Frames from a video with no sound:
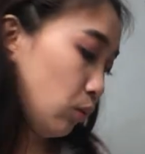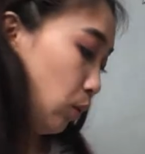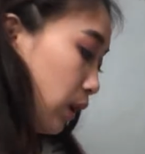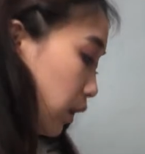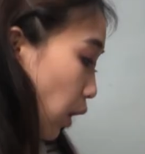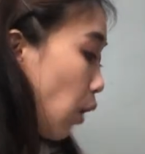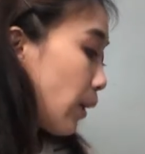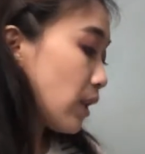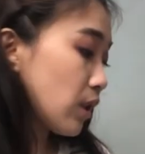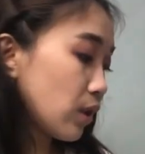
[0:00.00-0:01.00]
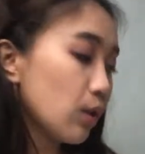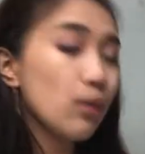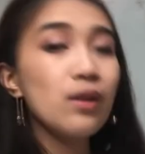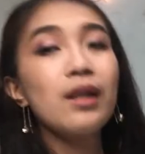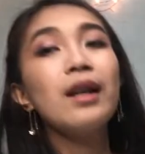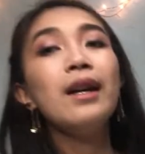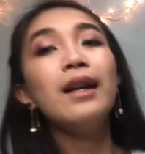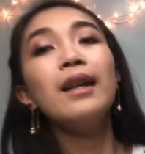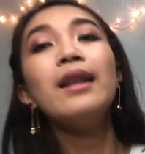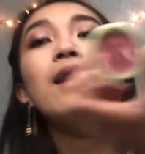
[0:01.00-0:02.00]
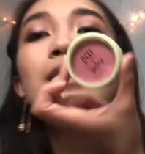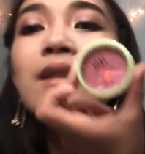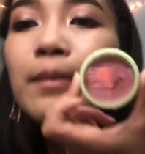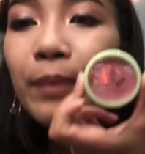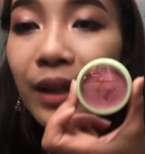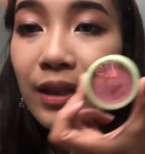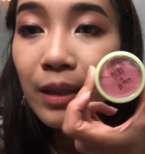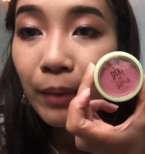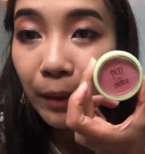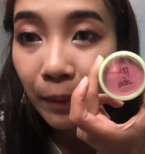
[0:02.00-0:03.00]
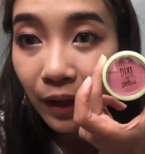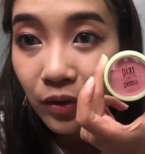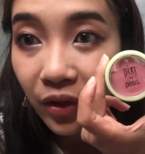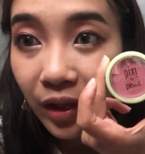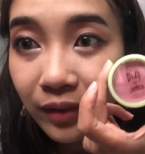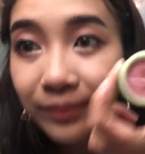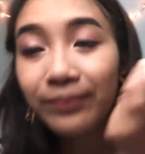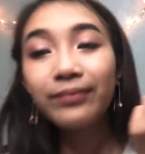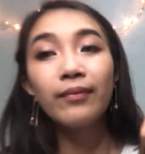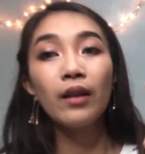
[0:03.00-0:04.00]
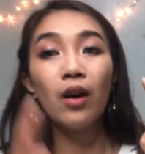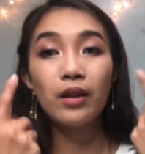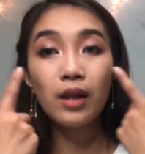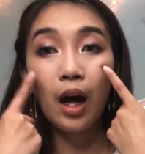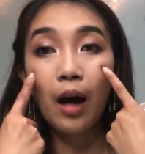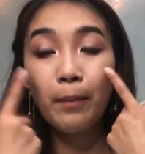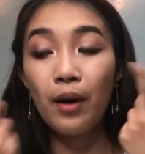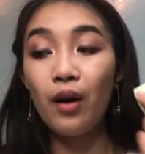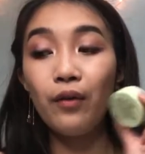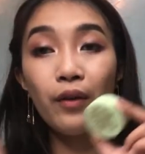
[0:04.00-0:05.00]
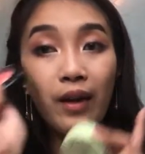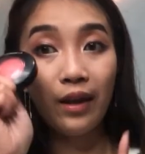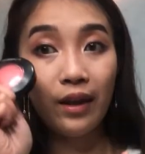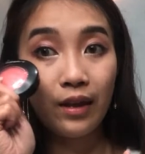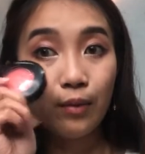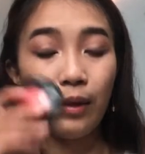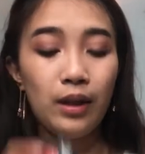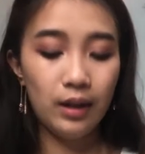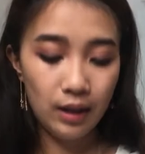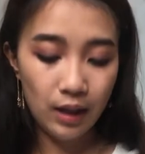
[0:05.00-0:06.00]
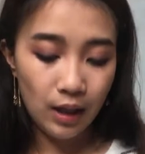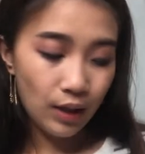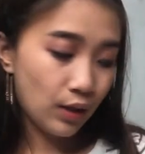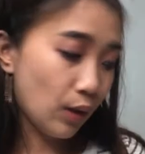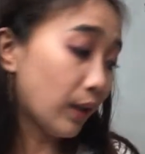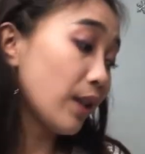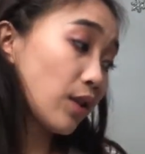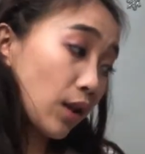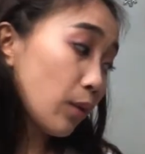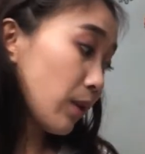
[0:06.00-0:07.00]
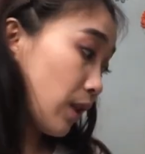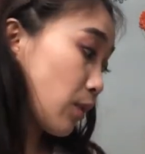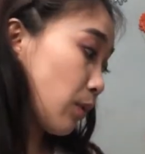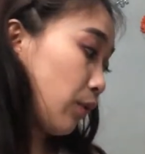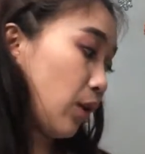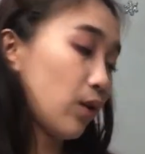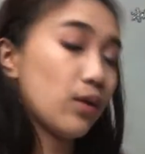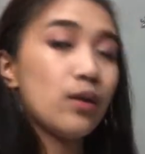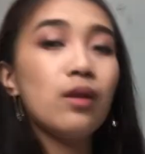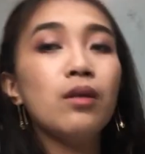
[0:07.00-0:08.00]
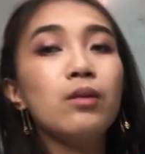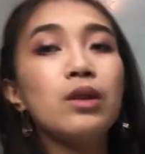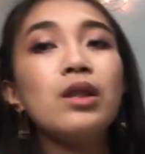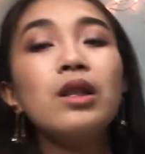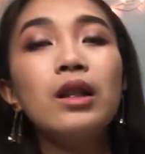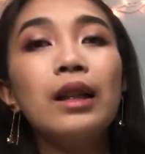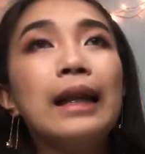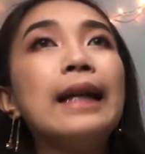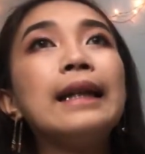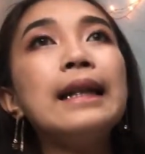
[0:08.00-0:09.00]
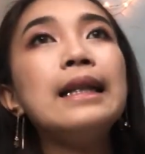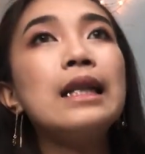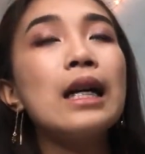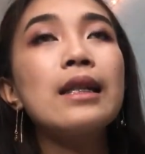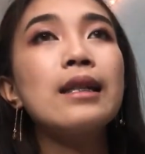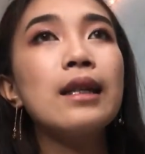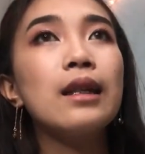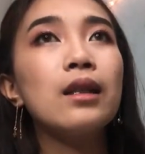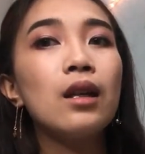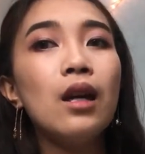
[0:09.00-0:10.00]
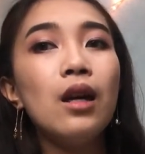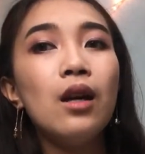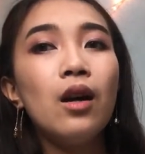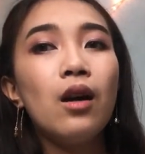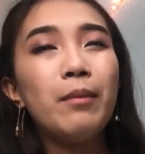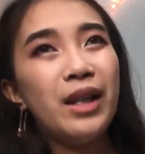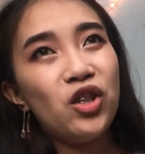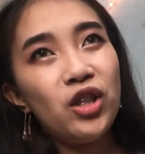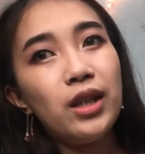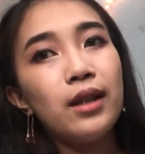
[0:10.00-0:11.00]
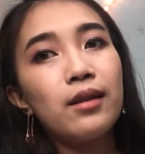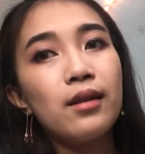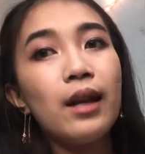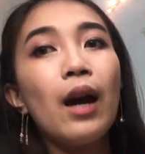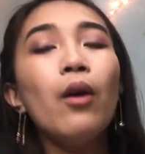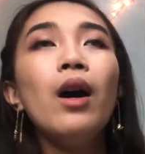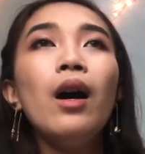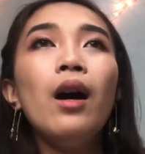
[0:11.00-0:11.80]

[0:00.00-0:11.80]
we're going to use this Pixie by Petra on top of this one. So, let's start with this one first. Just gonna lightly dust it on my cheeks. Now,